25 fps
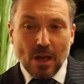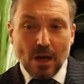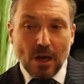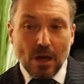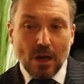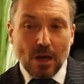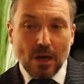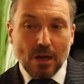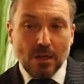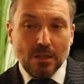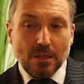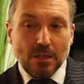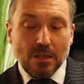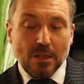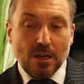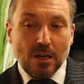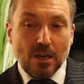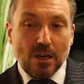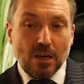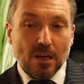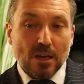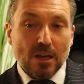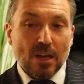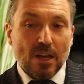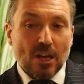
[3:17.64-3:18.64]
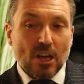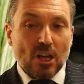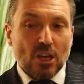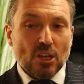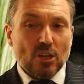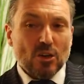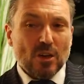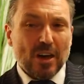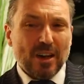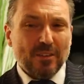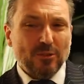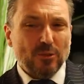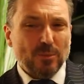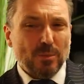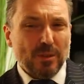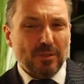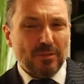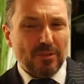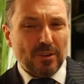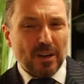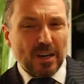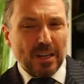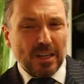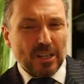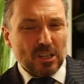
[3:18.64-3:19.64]
And you have to be
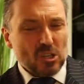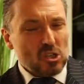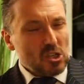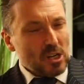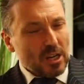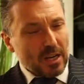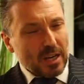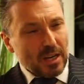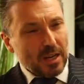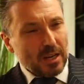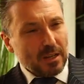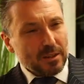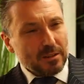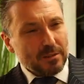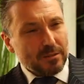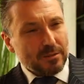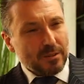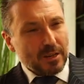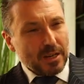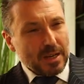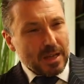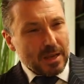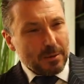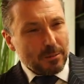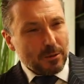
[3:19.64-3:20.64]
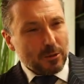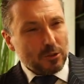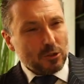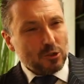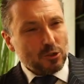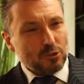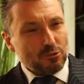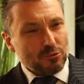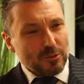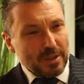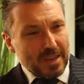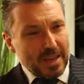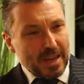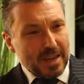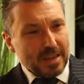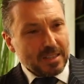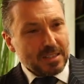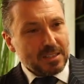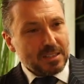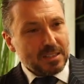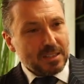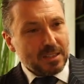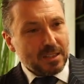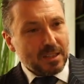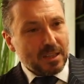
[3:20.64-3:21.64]
very agile, very able to
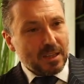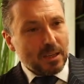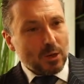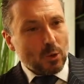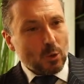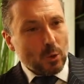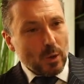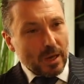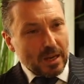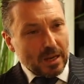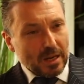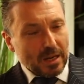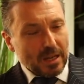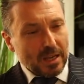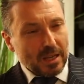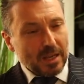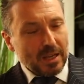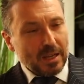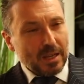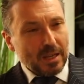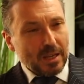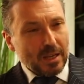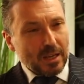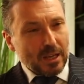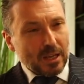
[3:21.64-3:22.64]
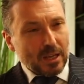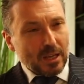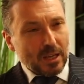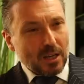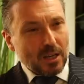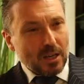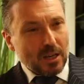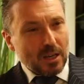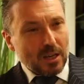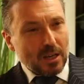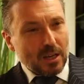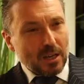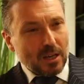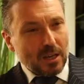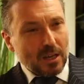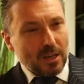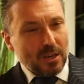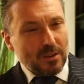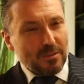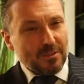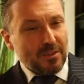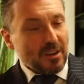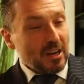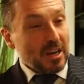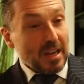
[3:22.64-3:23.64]
react quickly,
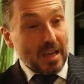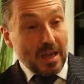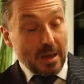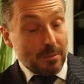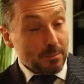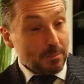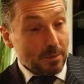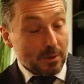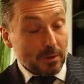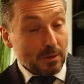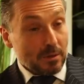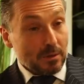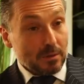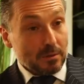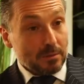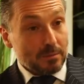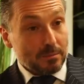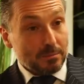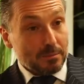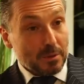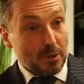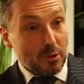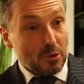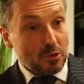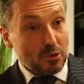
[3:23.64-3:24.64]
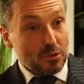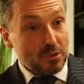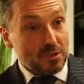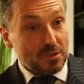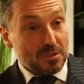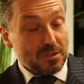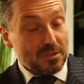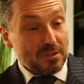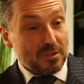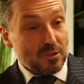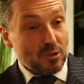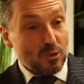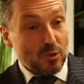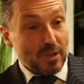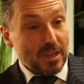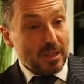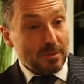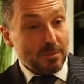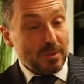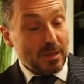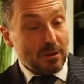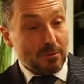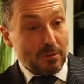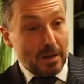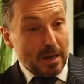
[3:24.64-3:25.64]
very humble, because you
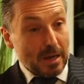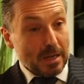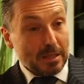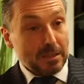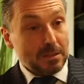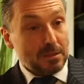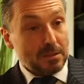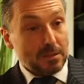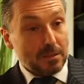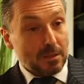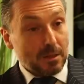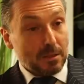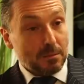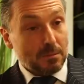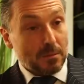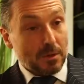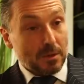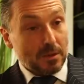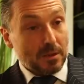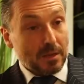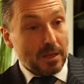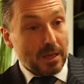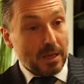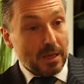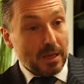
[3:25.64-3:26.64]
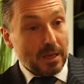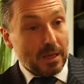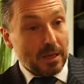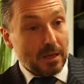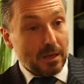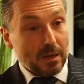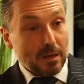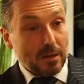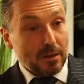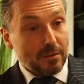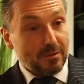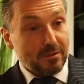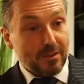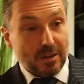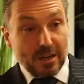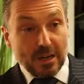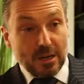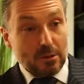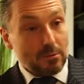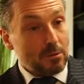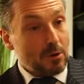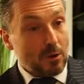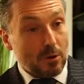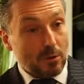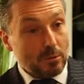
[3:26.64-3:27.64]
can be right on Monday and very
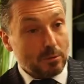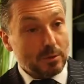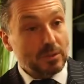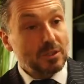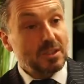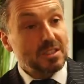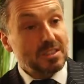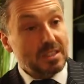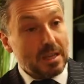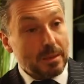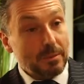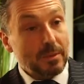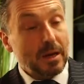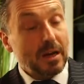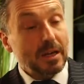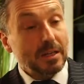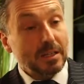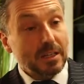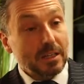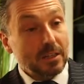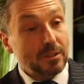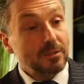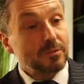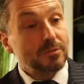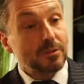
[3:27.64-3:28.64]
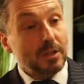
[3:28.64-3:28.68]
wrong with the same idea on